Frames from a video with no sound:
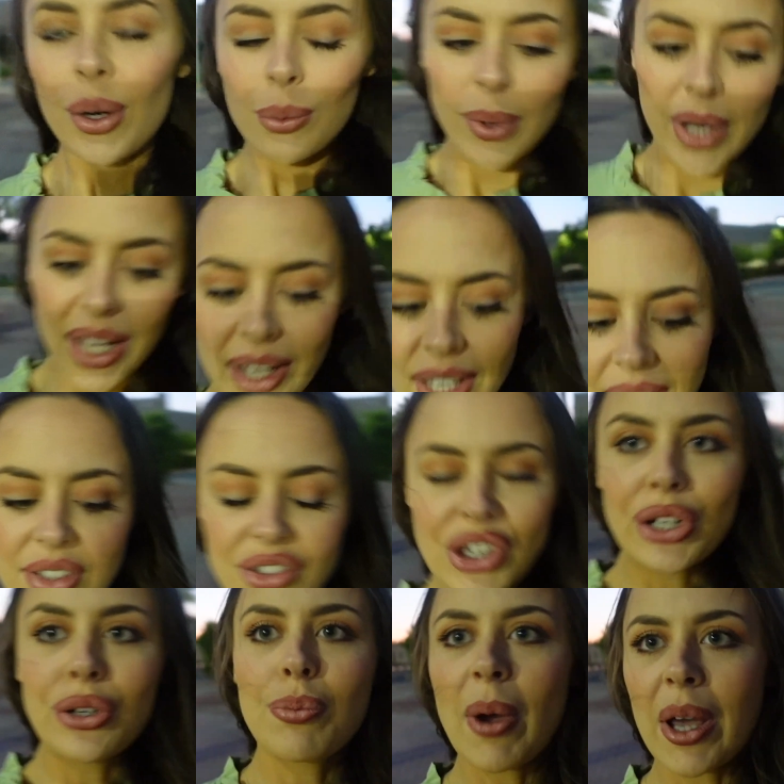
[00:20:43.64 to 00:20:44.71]
we
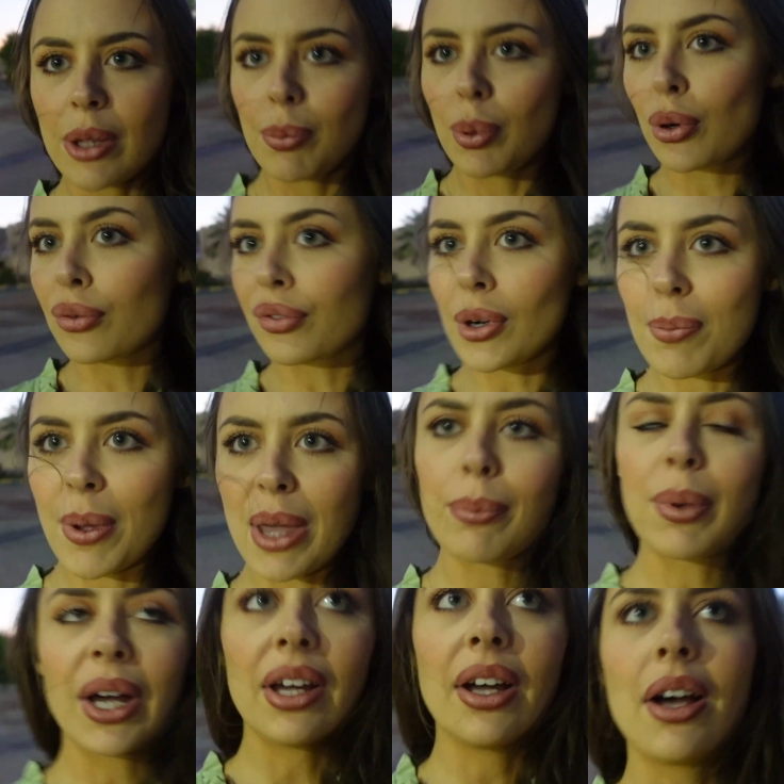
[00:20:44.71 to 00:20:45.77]
chilled by the pool for a bit,
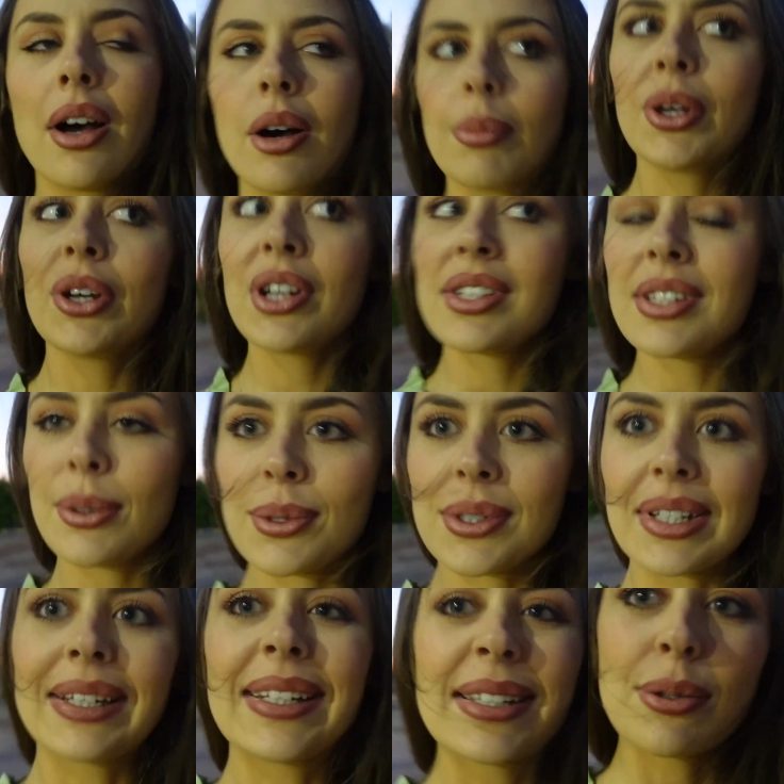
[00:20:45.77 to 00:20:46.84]
but I'll be honest, it was
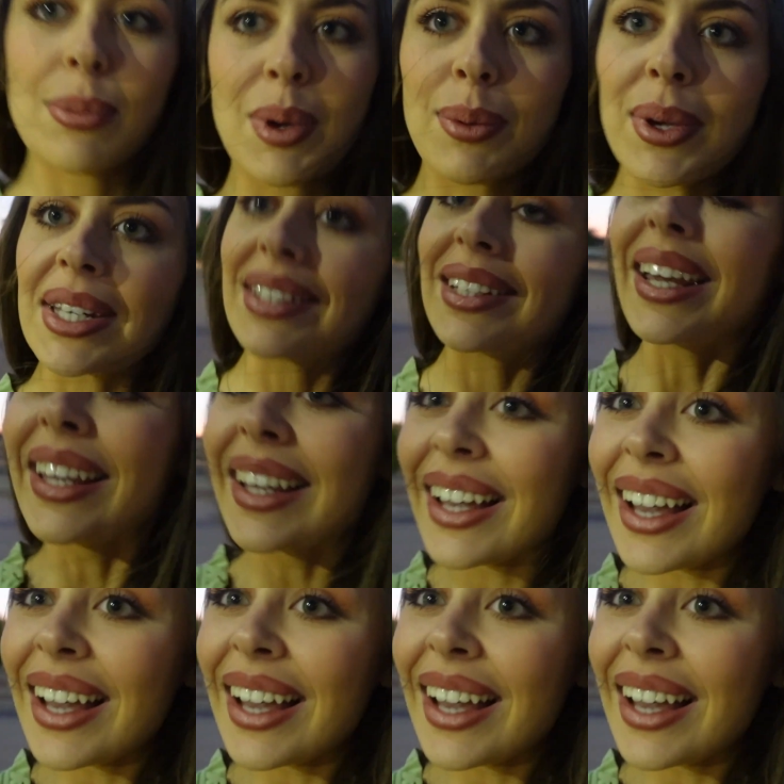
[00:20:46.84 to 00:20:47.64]
a little bit windy.